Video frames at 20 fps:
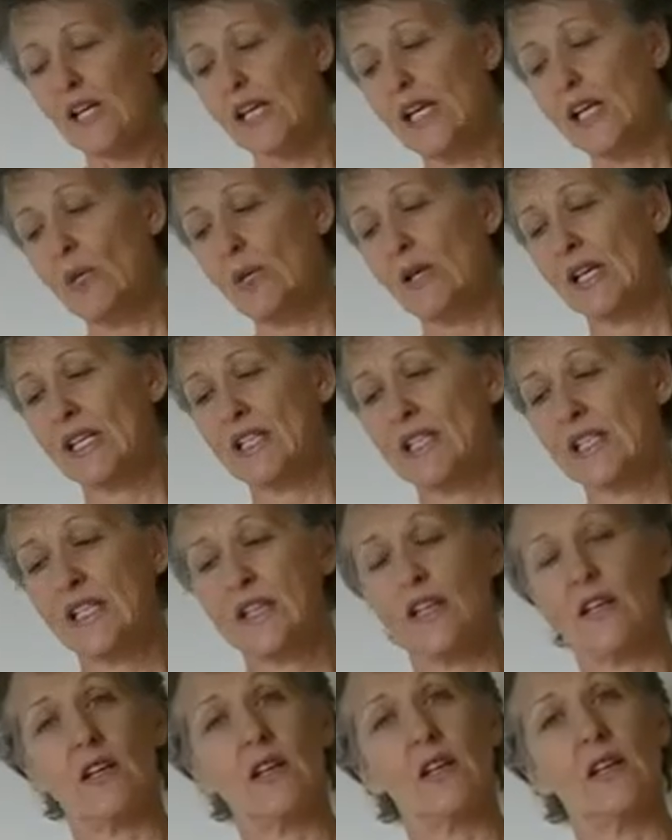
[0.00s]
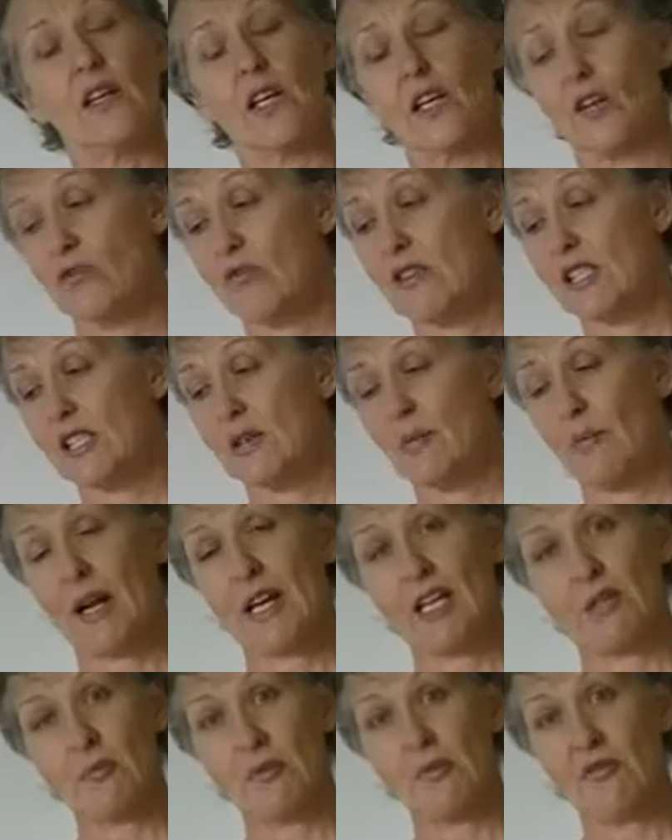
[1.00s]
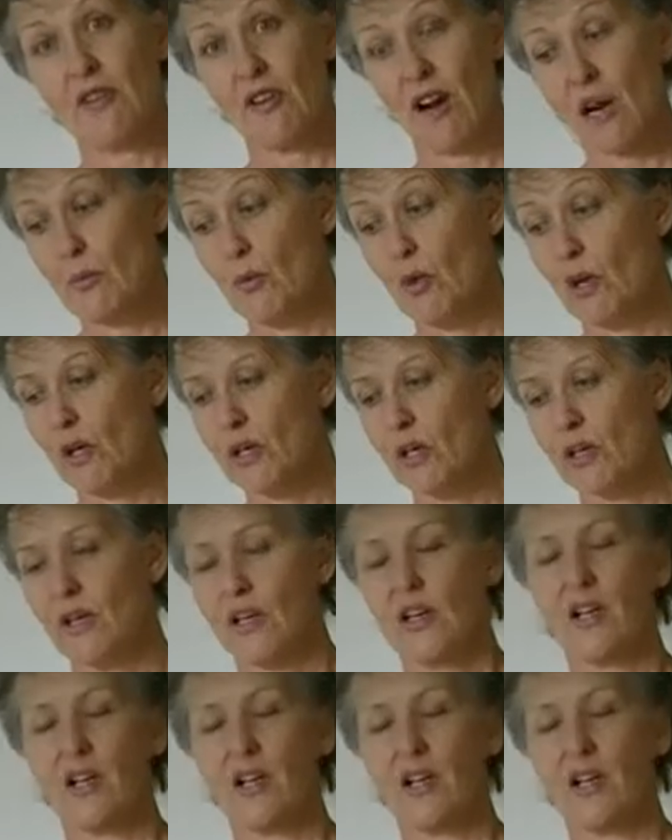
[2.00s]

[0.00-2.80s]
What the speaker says: Here we can see the risk management framework.